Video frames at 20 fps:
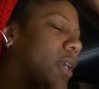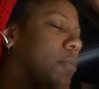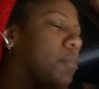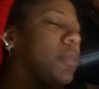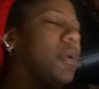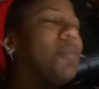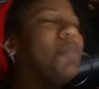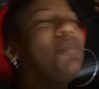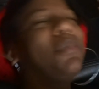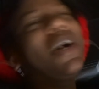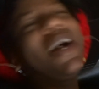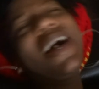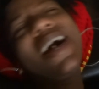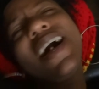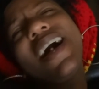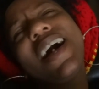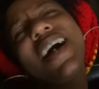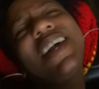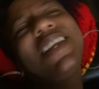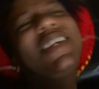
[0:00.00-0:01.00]
my
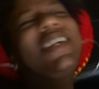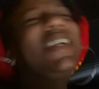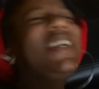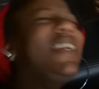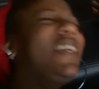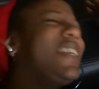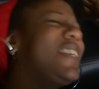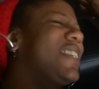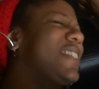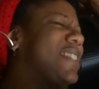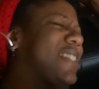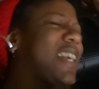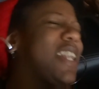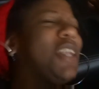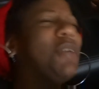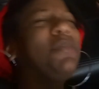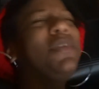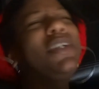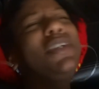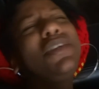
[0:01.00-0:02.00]
body's
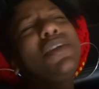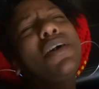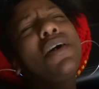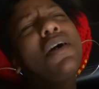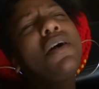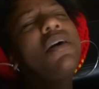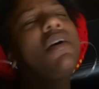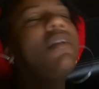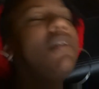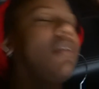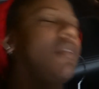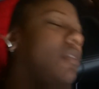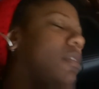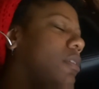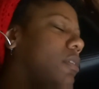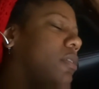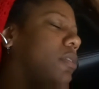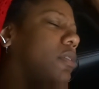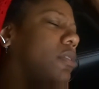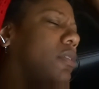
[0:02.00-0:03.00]
telling me
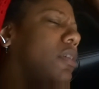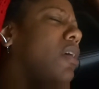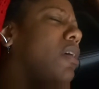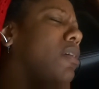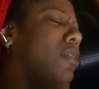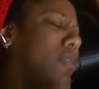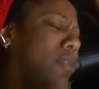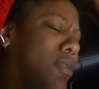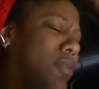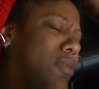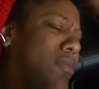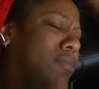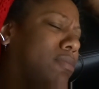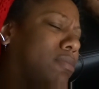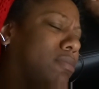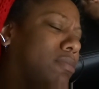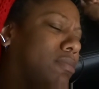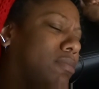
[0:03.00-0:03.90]
no.